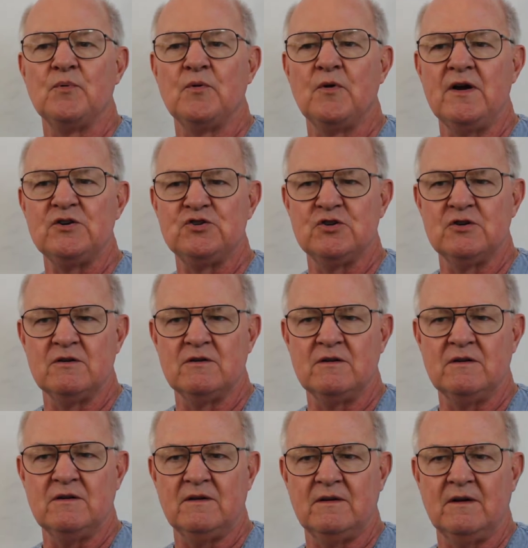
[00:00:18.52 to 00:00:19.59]

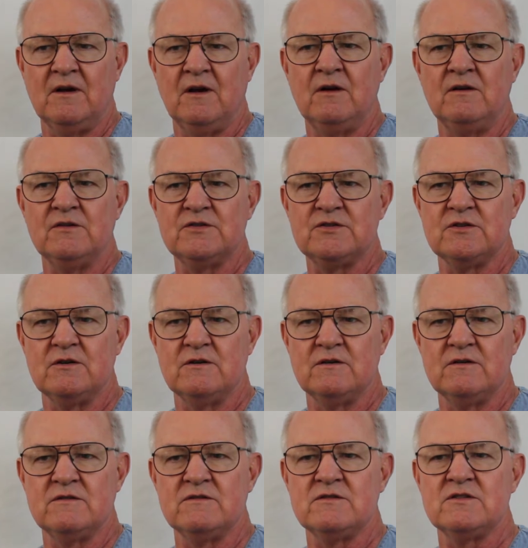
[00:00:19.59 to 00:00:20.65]
pressure
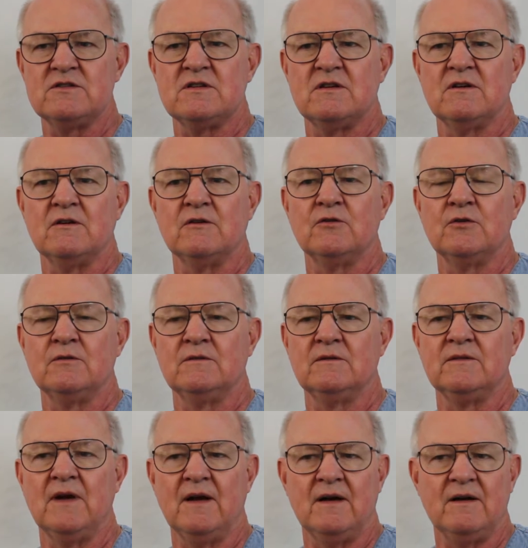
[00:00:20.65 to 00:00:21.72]
ulcers,
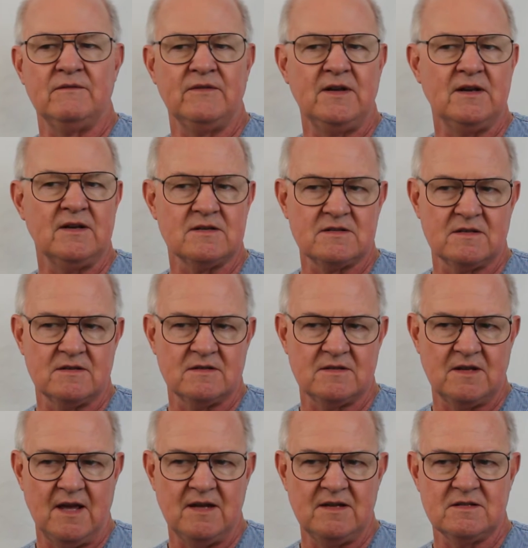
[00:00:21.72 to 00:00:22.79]
venous
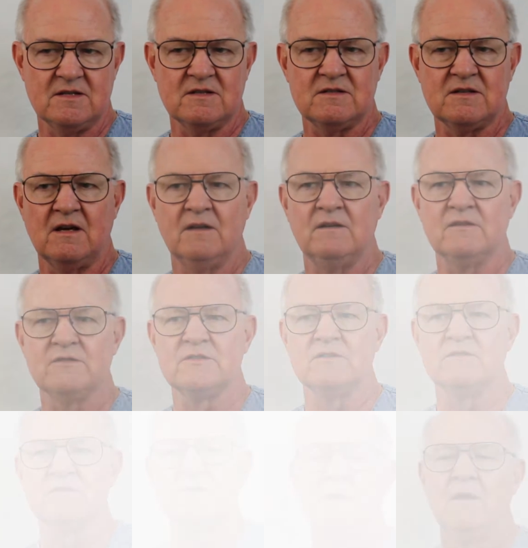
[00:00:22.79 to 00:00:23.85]
stasis
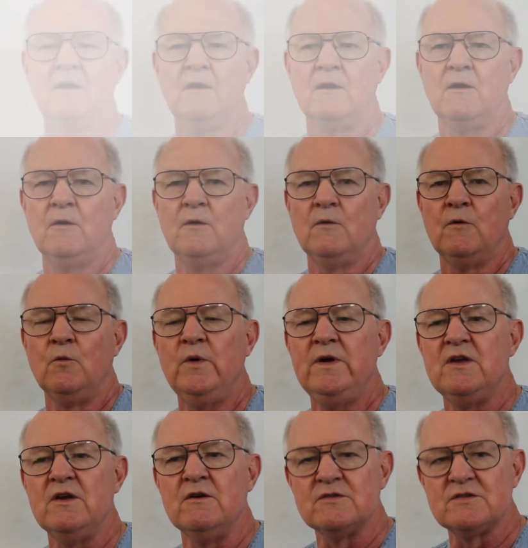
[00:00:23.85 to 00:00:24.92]
ulcers. We
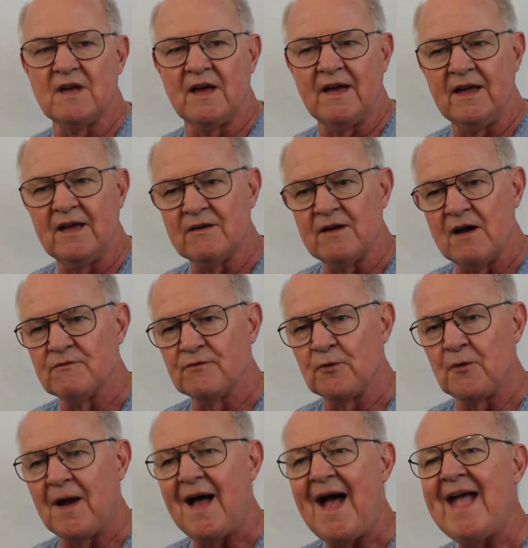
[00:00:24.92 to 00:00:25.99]
use a
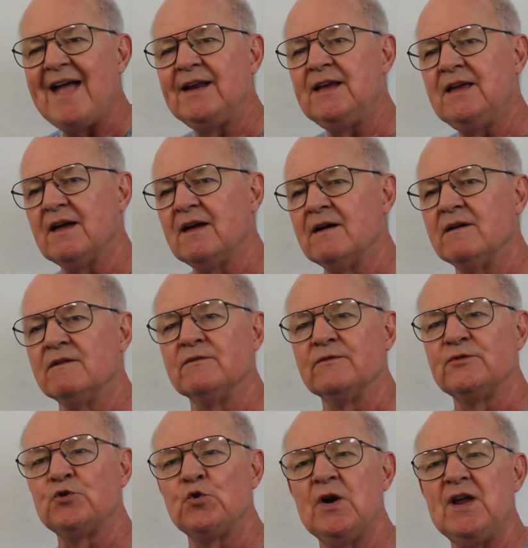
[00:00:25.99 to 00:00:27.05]
variety
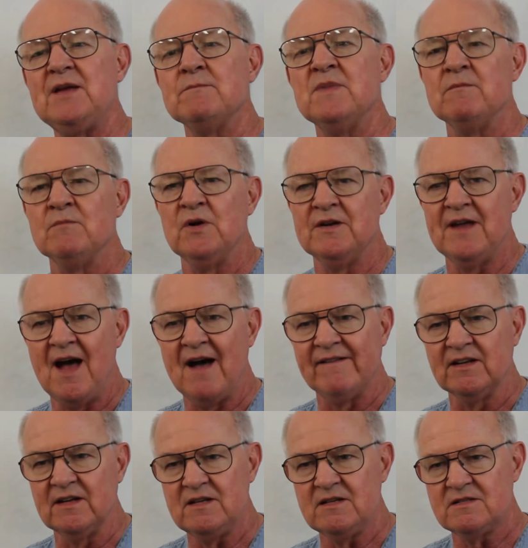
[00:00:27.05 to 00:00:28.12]
of treatment
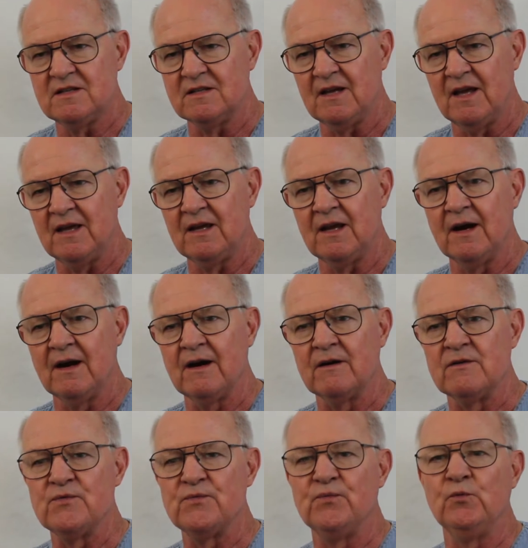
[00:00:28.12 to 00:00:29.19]
modalities to take care
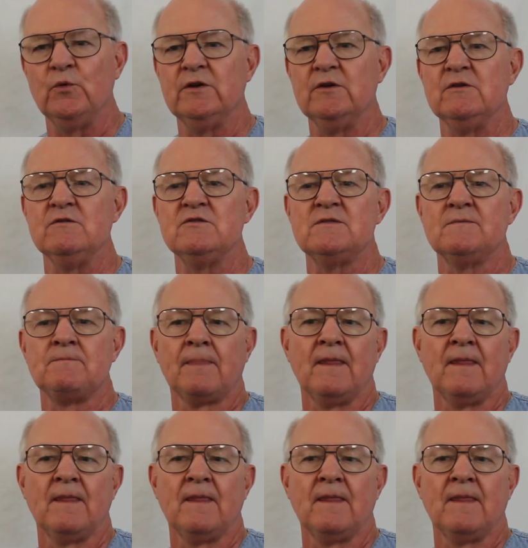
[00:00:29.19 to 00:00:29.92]
of wounds.